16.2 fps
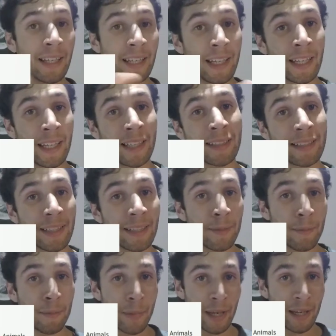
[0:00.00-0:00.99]
it
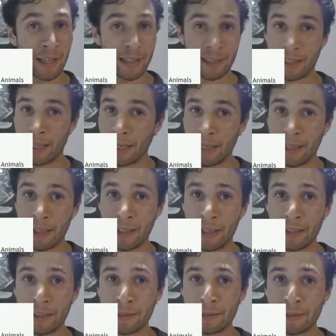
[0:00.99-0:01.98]

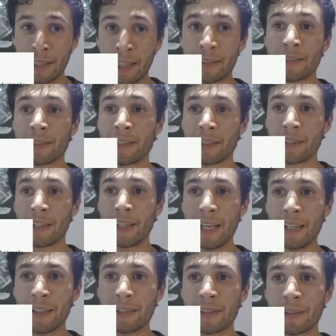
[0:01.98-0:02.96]
gets to the
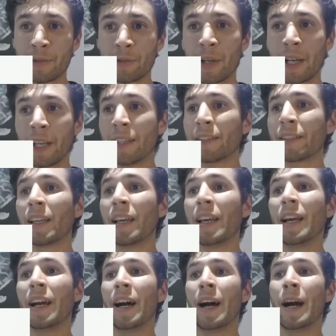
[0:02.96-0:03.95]
land, right?
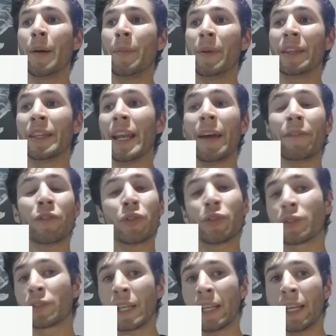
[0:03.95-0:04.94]
And then after
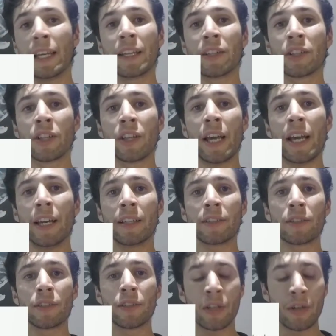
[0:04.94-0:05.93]
hitting the
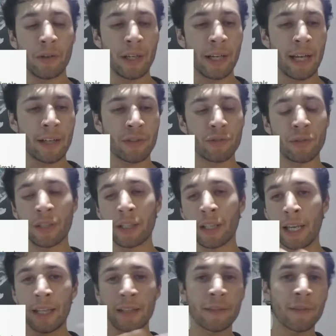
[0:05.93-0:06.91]
land, you know, it actually
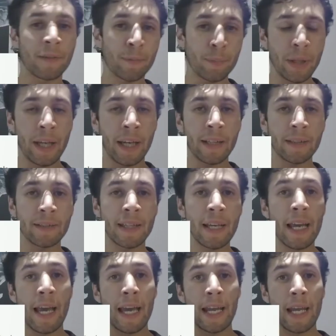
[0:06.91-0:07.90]
hits plants
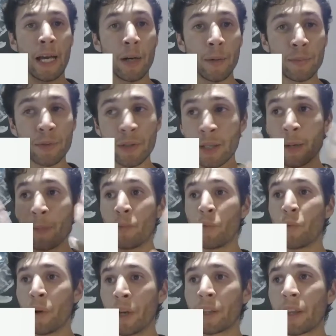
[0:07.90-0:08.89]
and helps
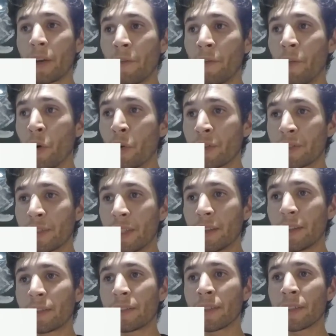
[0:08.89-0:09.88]
them with
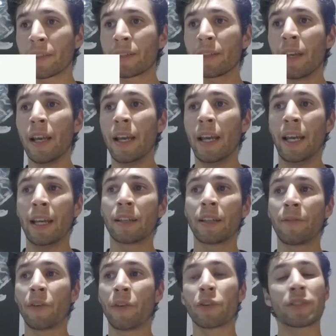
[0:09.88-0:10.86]
photosynthesis. And
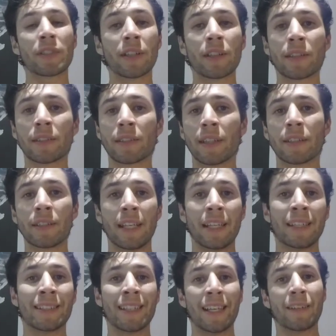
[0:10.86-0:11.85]
photosynthesis
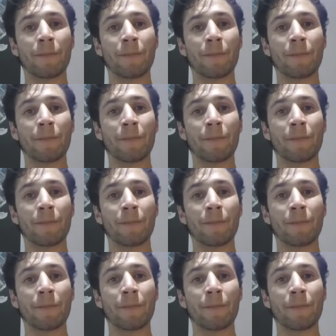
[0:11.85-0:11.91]
is